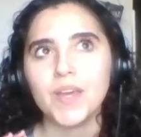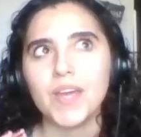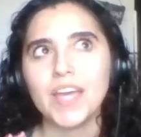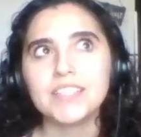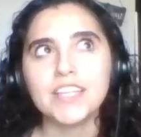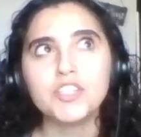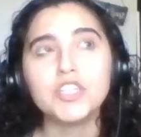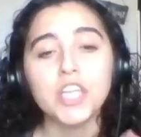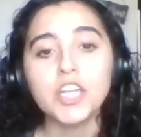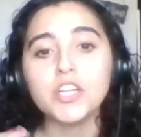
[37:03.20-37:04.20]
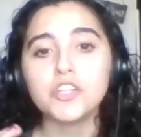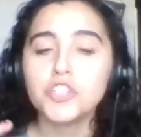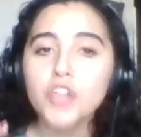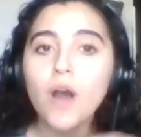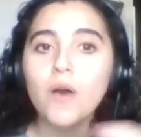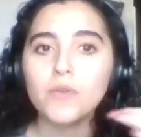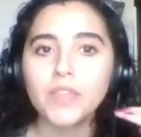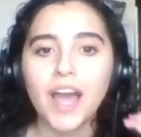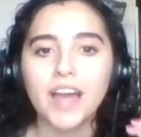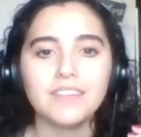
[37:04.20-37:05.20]
it's like she's in a show
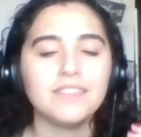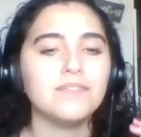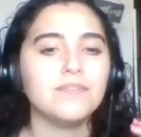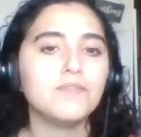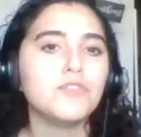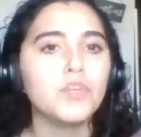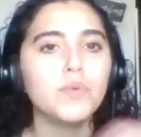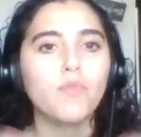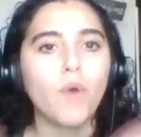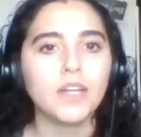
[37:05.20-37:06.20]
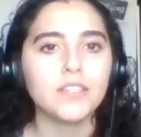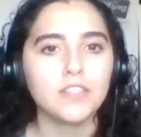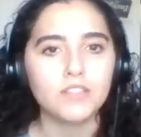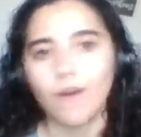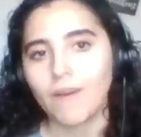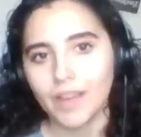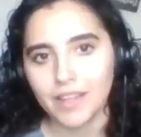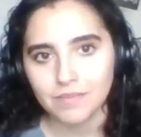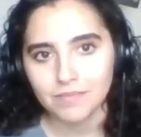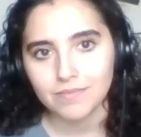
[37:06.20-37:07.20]
that she would have wanted to star
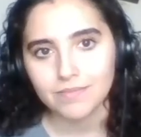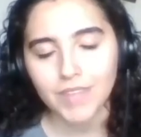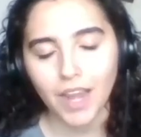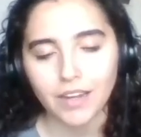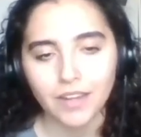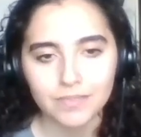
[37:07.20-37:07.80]
in, kind of.